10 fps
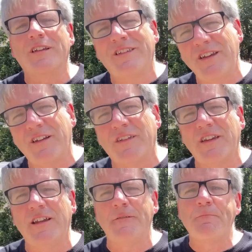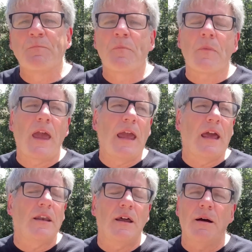citizen,
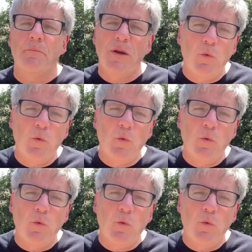and be